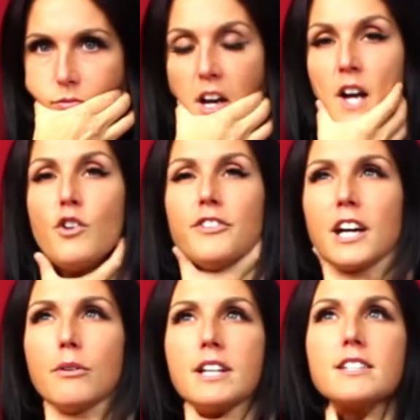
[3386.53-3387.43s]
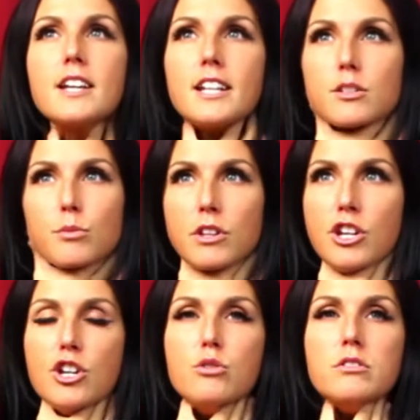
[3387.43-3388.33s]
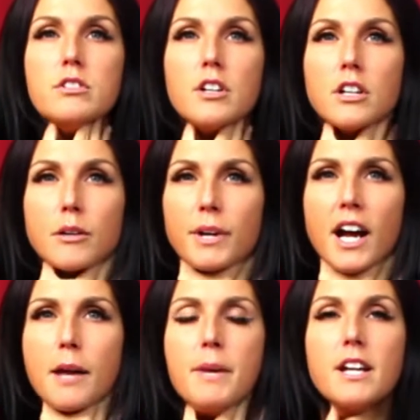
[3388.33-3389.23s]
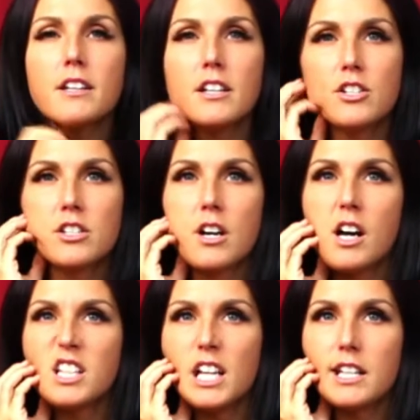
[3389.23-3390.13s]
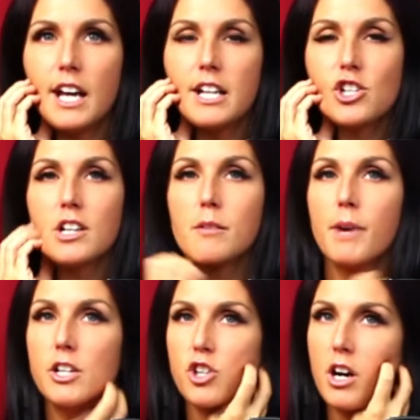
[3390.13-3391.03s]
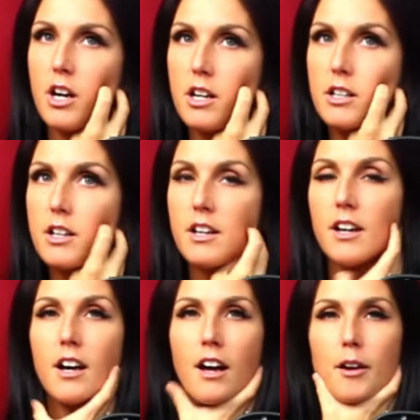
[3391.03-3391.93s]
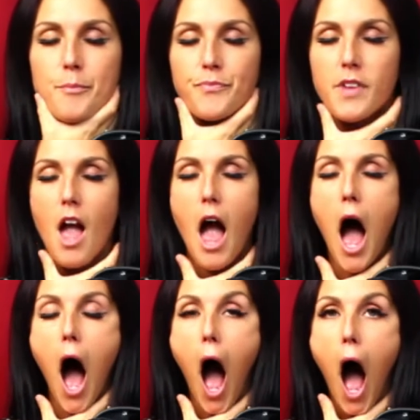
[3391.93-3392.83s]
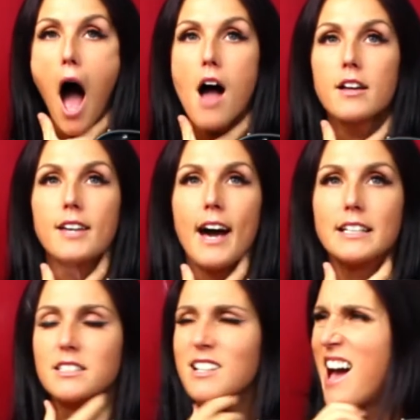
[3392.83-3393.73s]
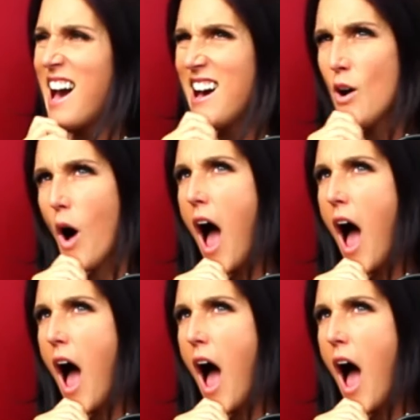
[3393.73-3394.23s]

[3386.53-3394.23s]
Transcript: I don't know if that resonates with you, but I immediately just got like tension in my jaw. Yeah. Ow.